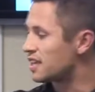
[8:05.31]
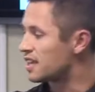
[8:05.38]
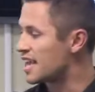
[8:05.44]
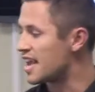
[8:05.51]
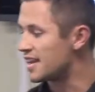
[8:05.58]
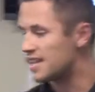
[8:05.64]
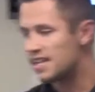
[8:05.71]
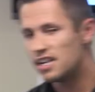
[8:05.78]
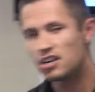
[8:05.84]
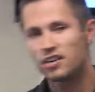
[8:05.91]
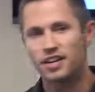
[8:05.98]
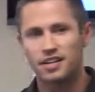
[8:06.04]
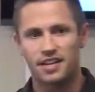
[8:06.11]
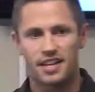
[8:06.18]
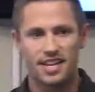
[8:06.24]

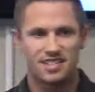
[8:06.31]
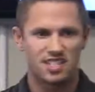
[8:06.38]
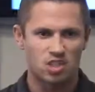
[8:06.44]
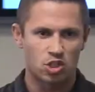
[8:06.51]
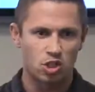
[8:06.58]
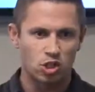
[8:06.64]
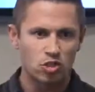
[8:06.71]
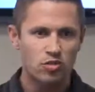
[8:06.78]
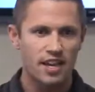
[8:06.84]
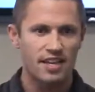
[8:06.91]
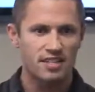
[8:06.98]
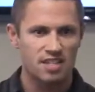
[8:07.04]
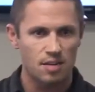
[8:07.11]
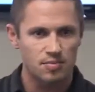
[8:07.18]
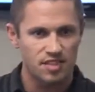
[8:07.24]
Cadherin is this
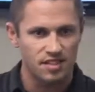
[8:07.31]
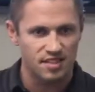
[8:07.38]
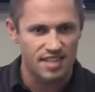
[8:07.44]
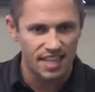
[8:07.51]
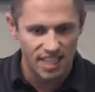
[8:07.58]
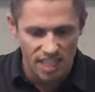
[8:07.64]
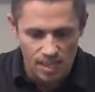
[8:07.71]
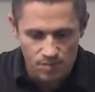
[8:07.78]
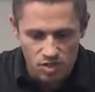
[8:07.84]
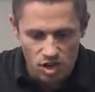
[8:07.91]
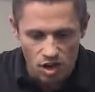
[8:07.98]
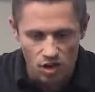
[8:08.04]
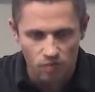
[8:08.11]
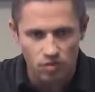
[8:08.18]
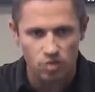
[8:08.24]
glue-like substance that keeps
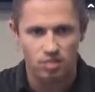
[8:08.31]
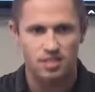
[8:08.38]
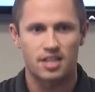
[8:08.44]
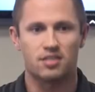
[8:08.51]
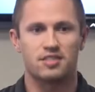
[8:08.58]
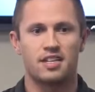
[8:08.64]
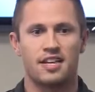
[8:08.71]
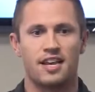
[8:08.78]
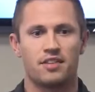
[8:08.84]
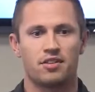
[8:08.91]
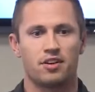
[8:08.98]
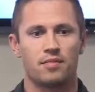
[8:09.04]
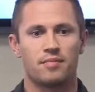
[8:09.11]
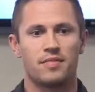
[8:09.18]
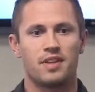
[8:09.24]
all of those cells
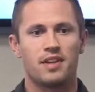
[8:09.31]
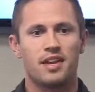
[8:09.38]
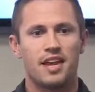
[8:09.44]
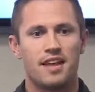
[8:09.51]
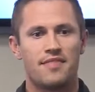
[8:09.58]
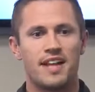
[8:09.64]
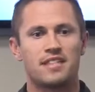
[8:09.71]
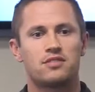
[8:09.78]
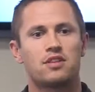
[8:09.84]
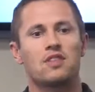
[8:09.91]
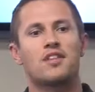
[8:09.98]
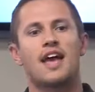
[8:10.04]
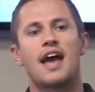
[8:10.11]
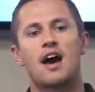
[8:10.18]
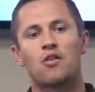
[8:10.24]
together, and that's
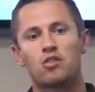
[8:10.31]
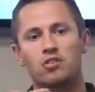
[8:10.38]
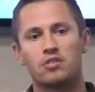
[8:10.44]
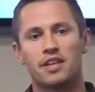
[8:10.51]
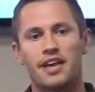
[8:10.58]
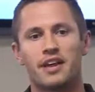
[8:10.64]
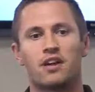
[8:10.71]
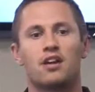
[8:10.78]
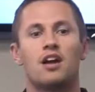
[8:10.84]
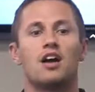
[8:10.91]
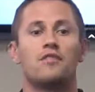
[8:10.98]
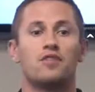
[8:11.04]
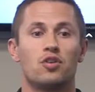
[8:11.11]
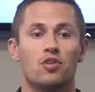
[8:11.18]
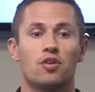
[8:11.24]
on the outer layer
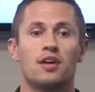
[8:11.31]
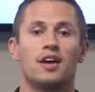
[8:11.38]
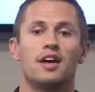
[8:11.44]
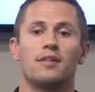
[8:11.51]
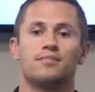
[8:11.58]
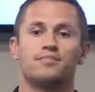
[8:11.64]
of your